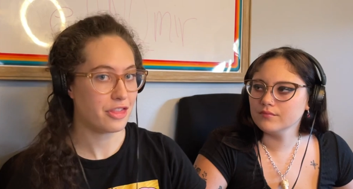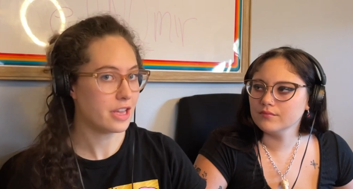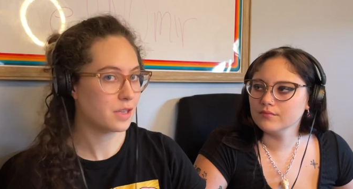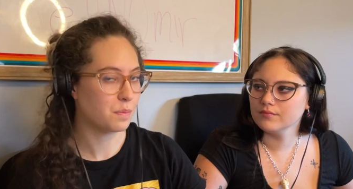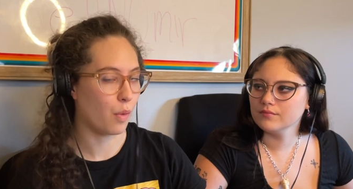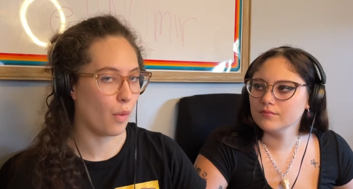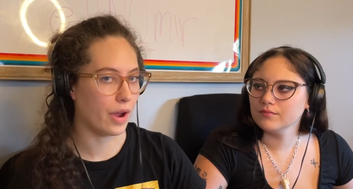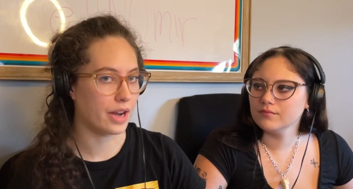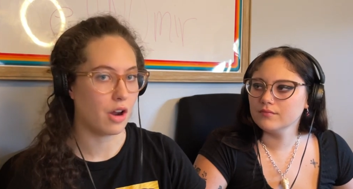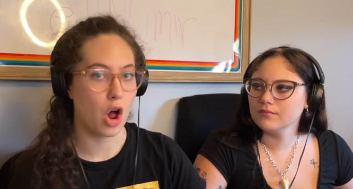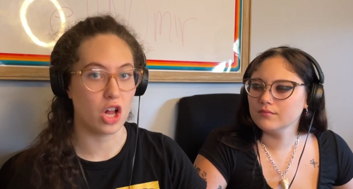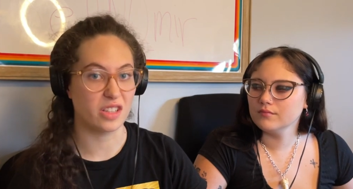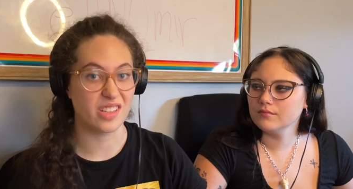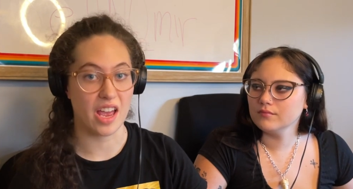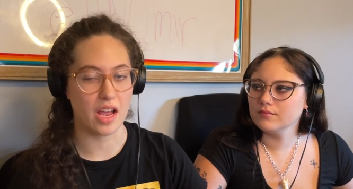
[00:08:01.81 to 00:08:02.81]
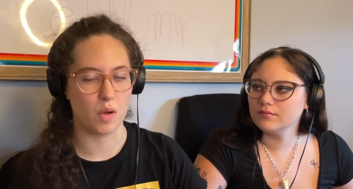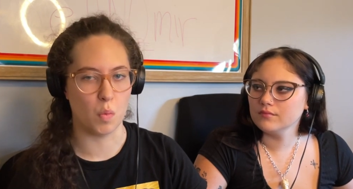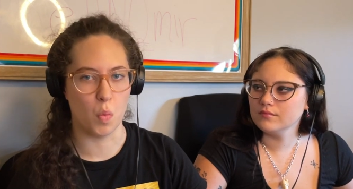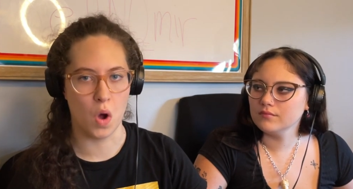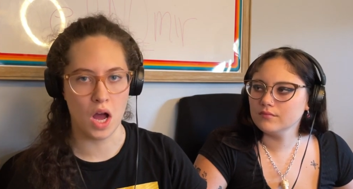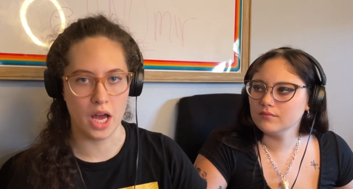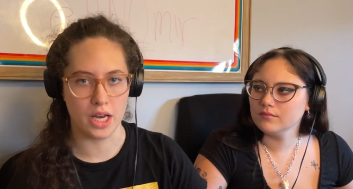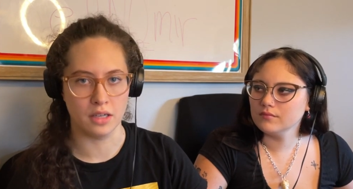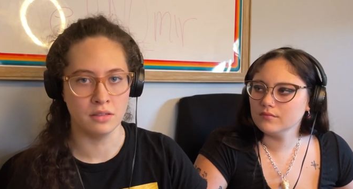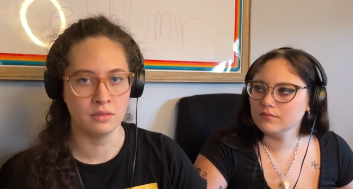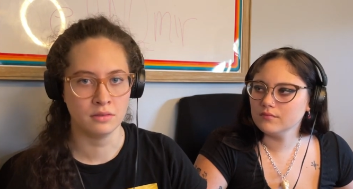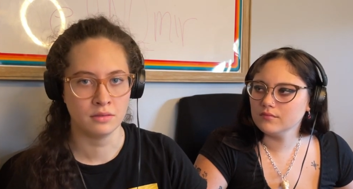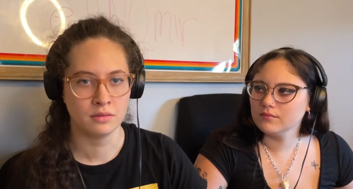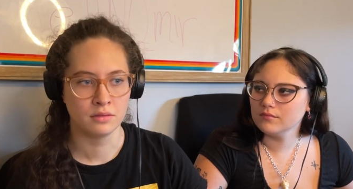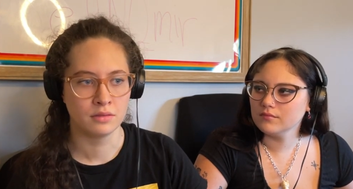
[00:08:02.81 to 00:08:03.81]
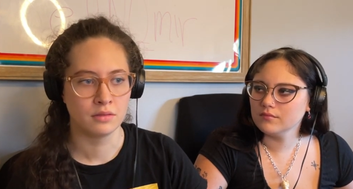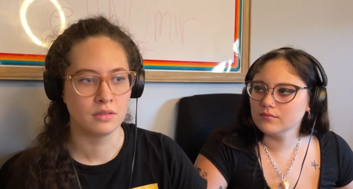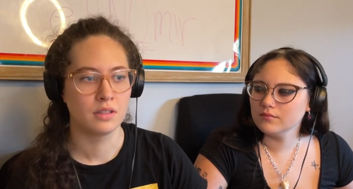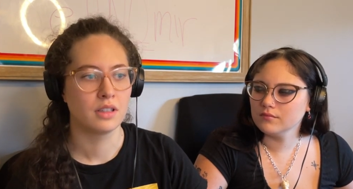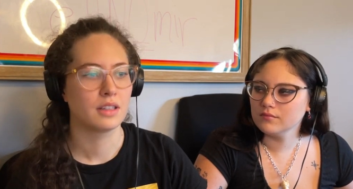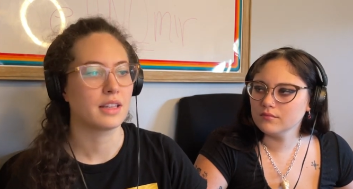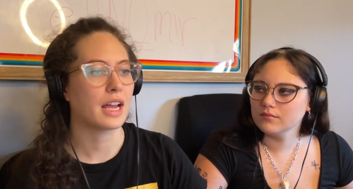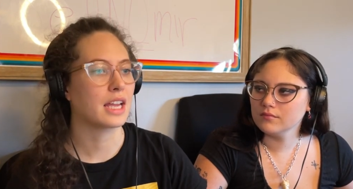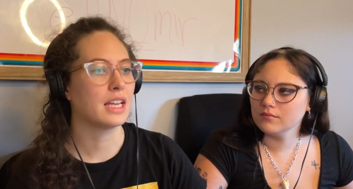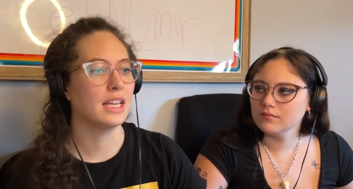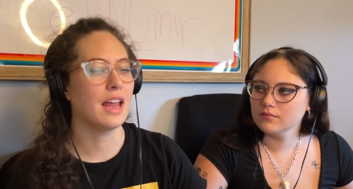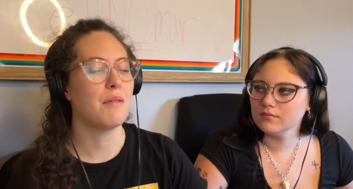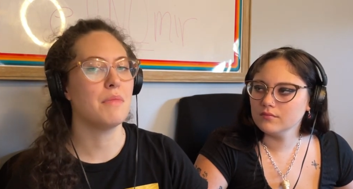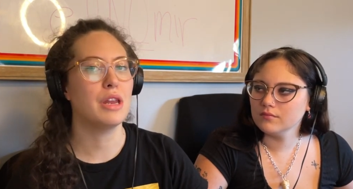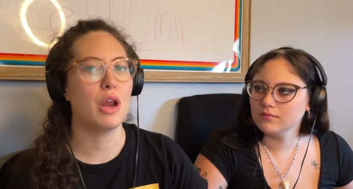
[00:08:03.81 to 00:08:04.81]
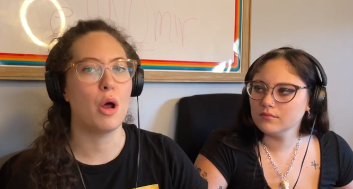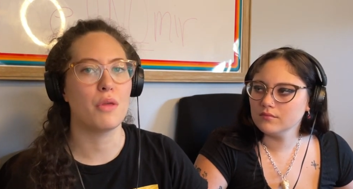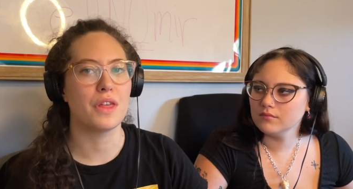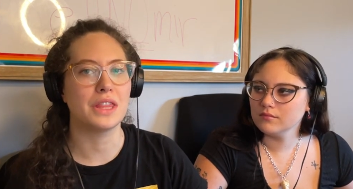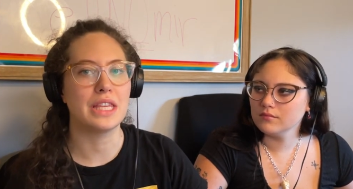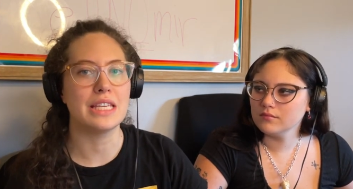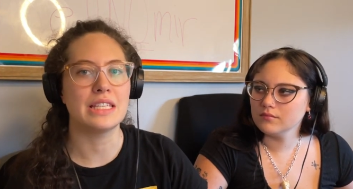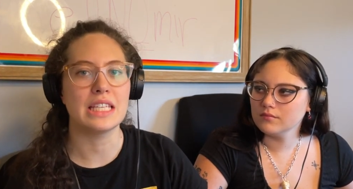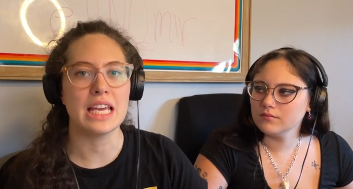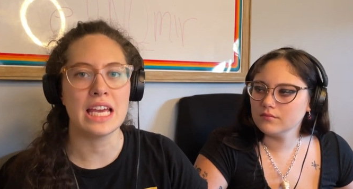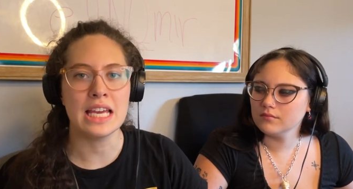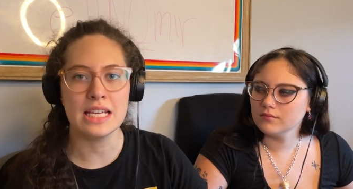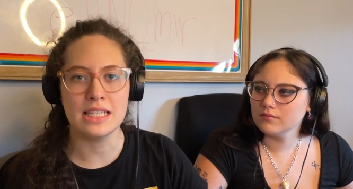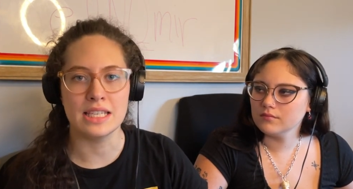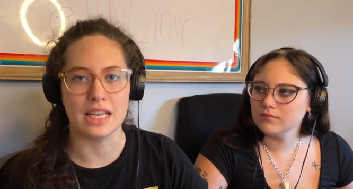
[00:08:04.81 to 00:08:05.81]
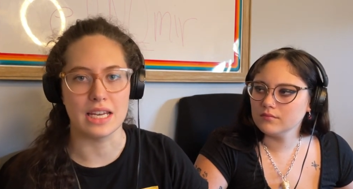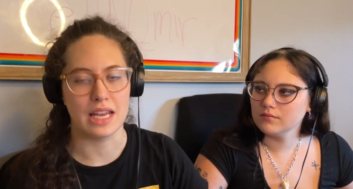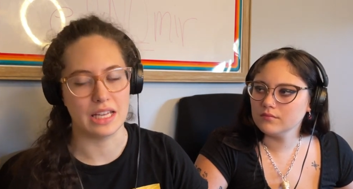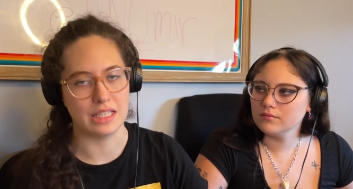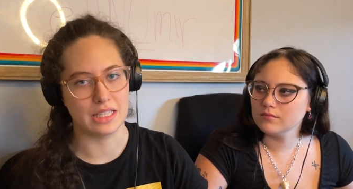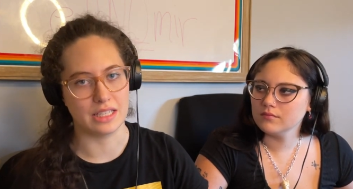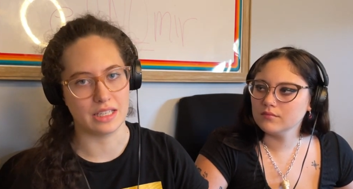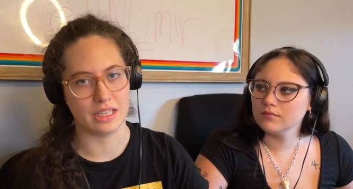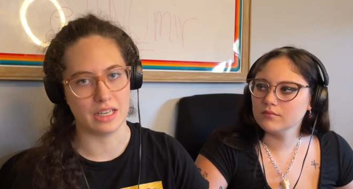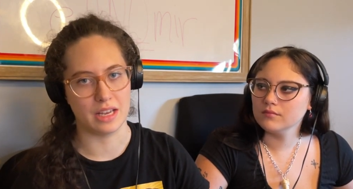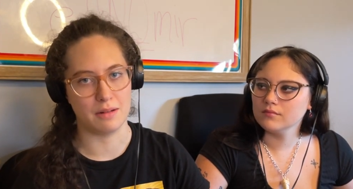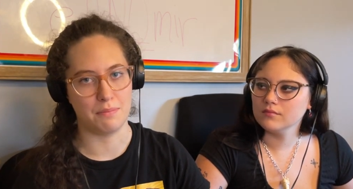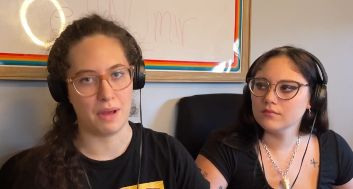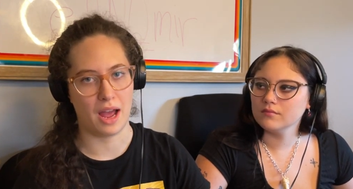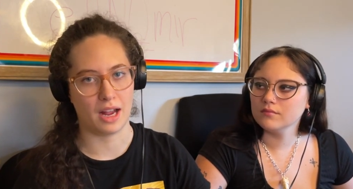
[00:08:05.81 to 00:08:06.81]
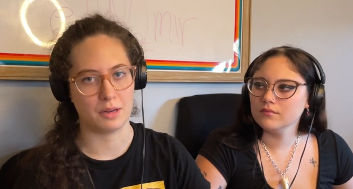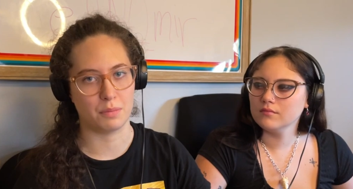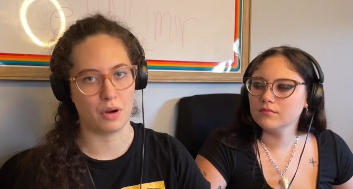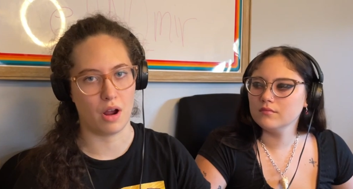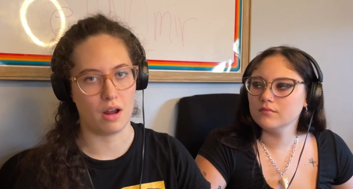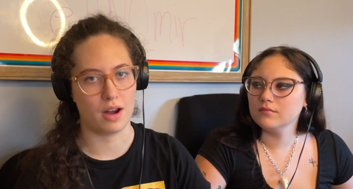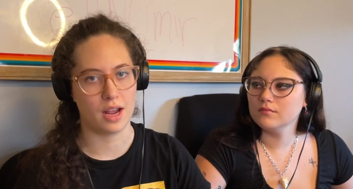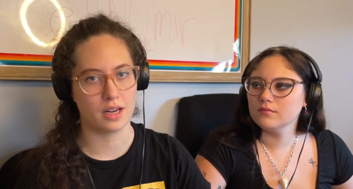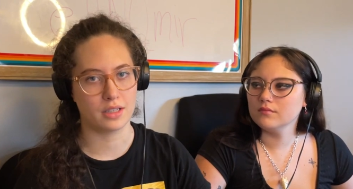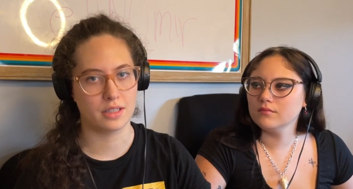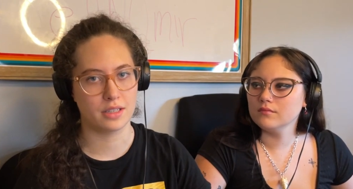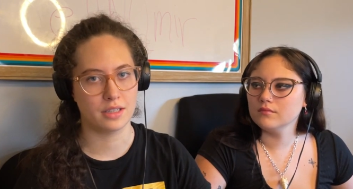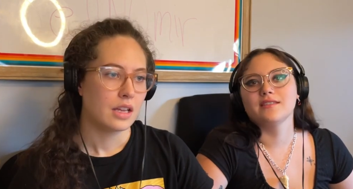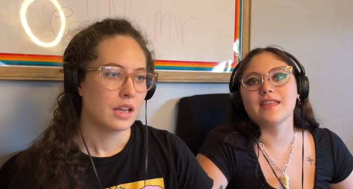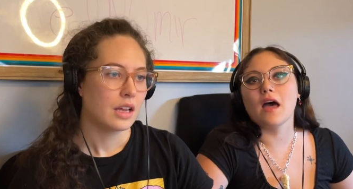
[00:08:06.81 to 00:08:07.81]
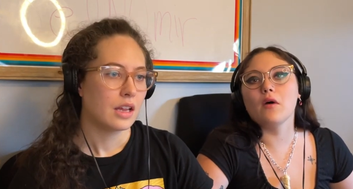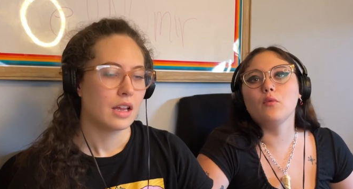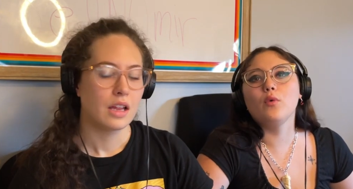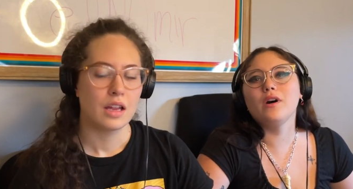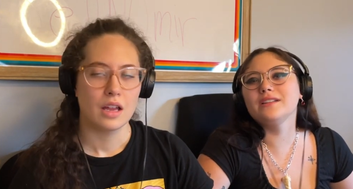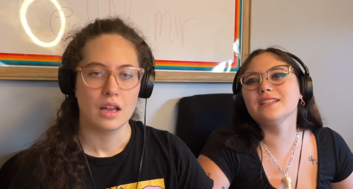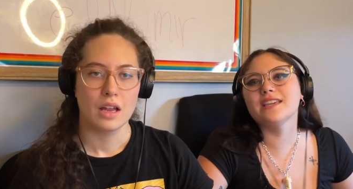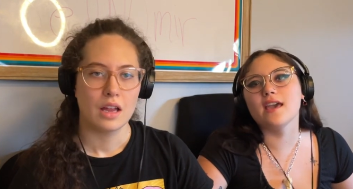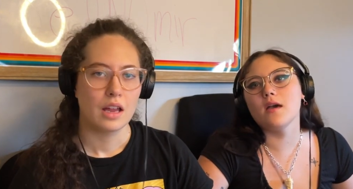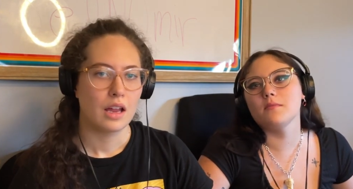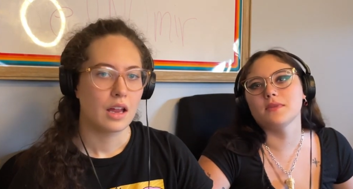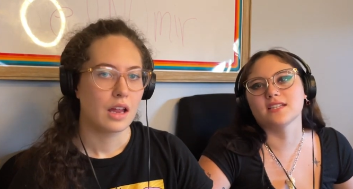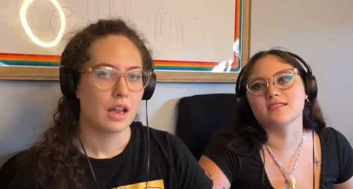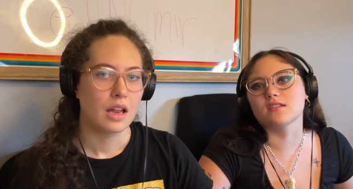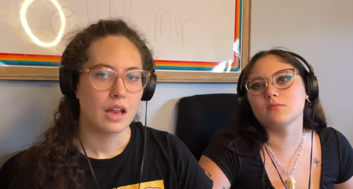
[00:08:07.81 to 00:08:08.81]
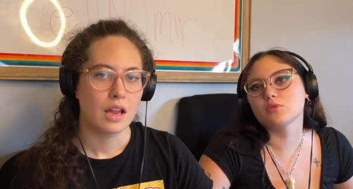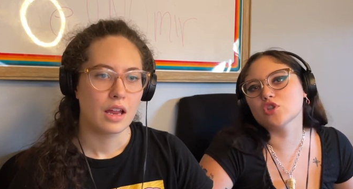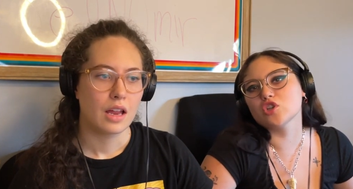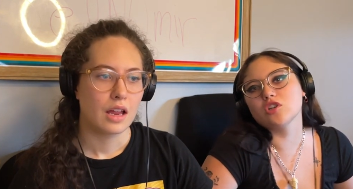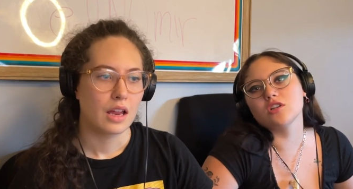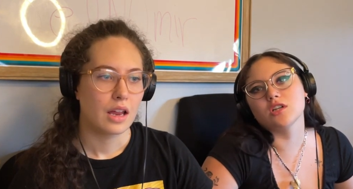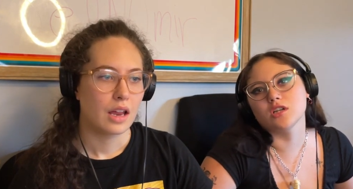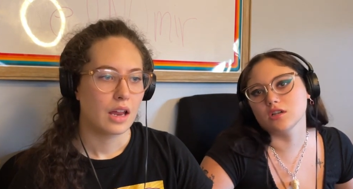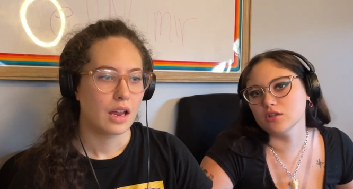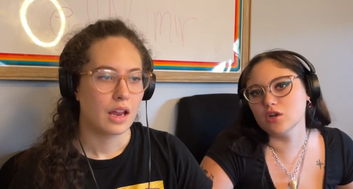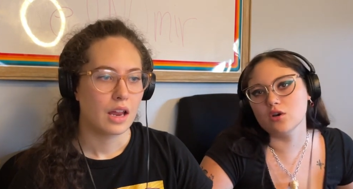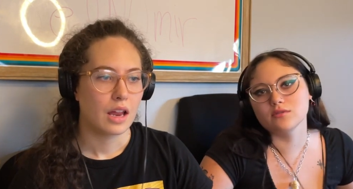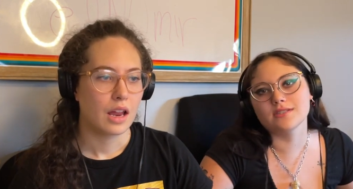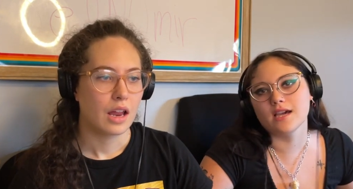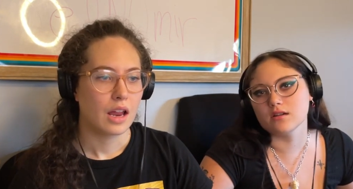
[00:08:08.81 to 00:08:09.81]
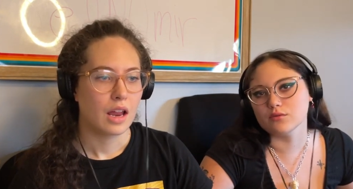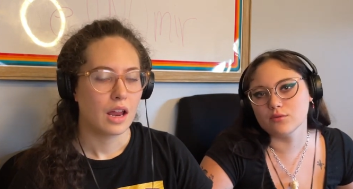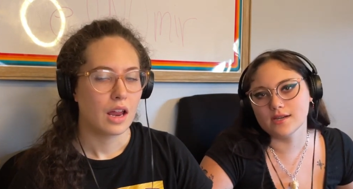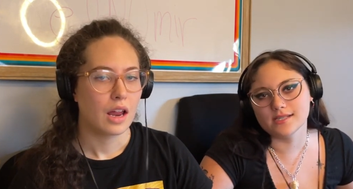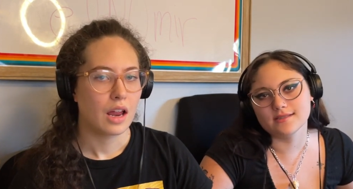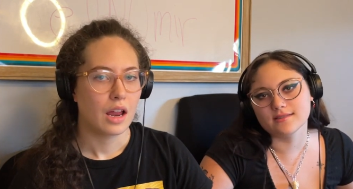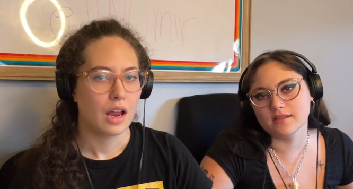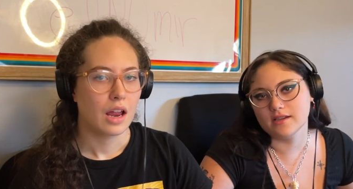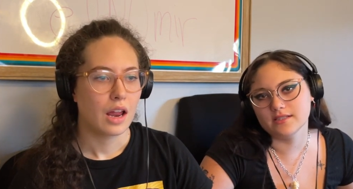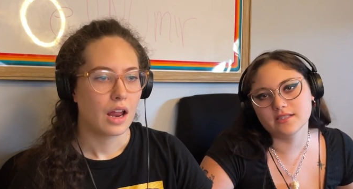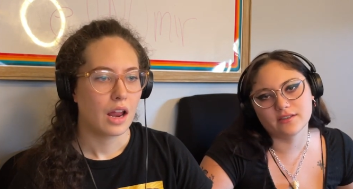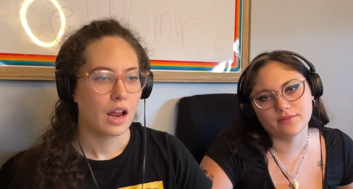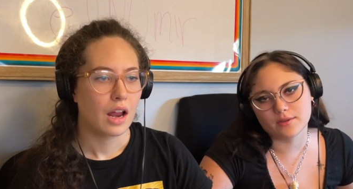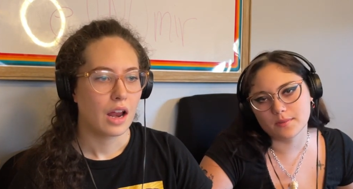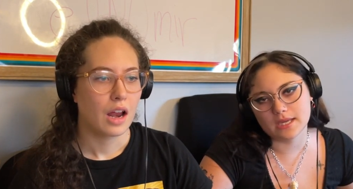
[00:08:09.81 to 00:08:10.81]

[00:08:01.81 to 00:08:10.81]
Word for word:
Speaker 1: this point, I'll take one that can let me know that this is an instant impact product. That one chemist, I'm sure, knows how to
Speaker 2: write a scientific